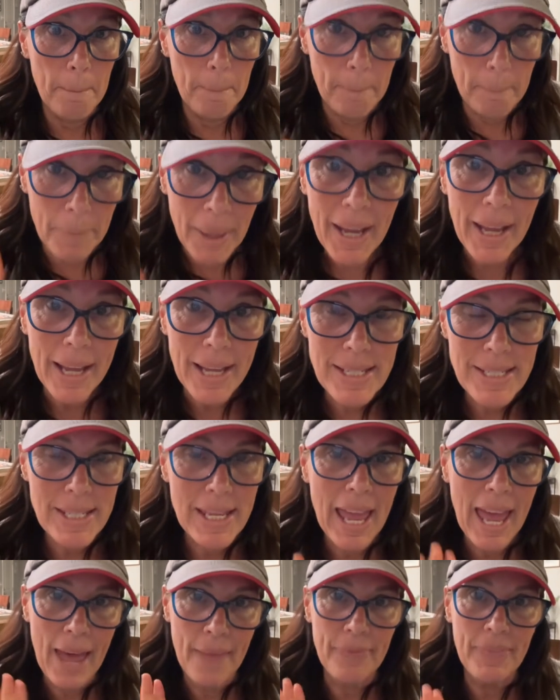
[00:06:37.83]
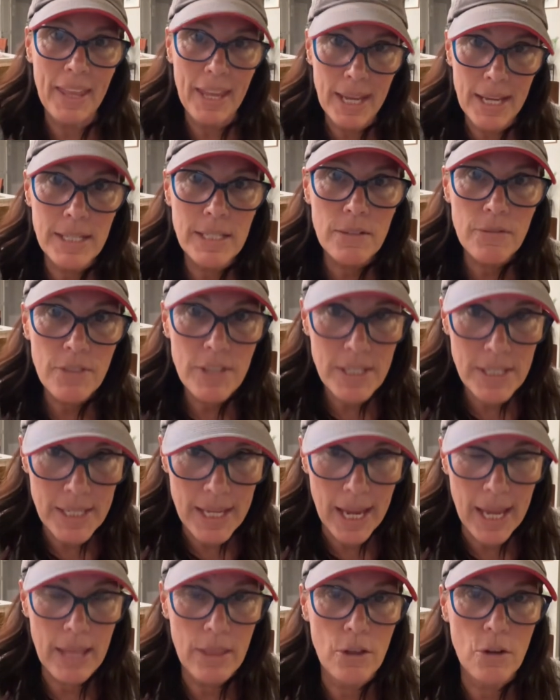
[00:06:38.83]
But at the end of the
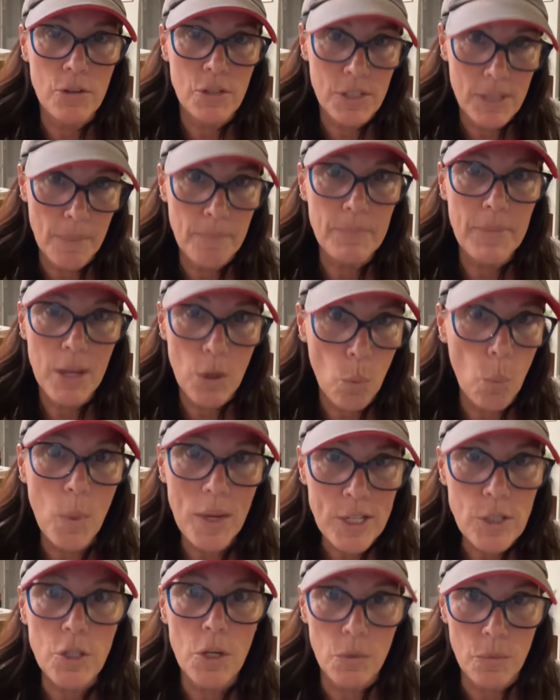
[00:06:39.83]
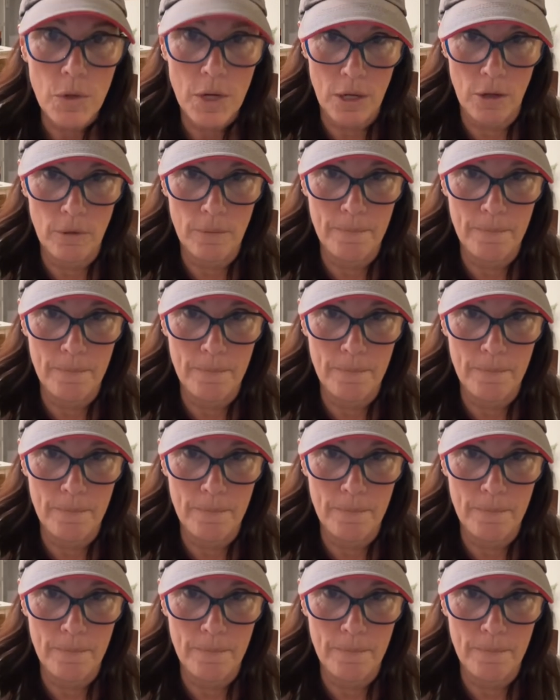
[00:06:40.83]
day, there's something we don't know.